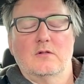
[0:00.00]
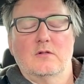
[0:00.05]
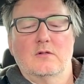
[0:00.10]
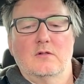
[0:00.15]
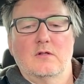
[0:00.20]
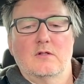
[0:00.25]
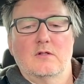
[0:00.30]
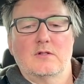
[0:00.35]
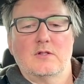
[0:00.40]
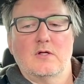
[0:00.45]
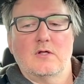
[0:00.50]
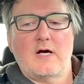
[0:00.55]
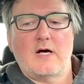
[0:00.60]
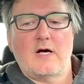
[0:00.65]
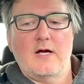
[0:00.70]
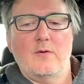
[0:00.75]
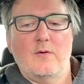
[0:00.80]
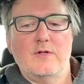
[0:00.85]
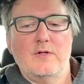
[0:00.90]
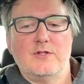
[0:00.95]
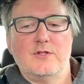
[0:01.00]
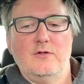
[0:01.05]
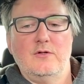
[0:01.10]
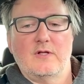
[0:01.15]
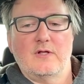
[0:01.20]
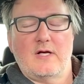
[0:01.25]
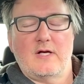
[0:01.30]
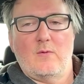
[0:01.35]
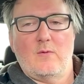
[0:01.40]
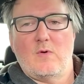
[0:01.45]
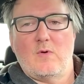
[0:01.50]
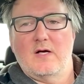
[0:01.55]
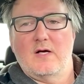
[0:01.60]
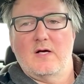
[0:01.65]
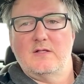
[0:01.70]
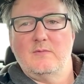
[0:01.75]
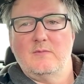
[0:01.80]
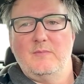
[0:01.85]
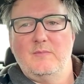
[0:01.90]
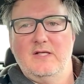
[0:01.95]
And so I always knew that I
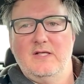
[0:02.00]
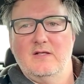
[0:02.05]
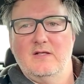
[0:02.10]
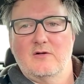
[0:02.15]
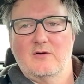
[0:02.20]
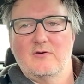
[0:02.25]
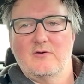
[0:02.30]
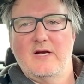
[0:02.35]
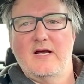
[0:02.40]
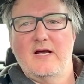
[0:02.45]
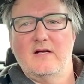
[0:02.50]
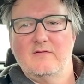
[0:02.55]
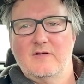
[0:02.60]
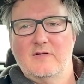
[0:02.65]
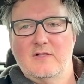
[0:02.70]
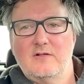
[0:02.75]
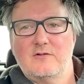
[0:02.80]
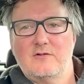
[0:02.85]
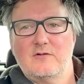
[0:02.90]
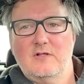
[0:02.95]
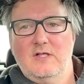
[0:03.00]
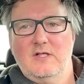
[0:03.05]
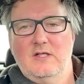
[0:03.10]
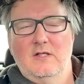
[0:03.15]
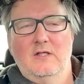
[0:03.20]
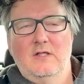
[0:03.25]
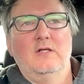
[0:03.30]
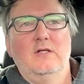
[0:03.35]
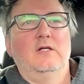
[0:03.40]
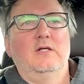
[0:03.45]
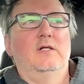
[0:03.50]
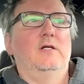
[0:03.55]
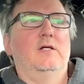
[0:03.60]
wanted to be in the creative industry.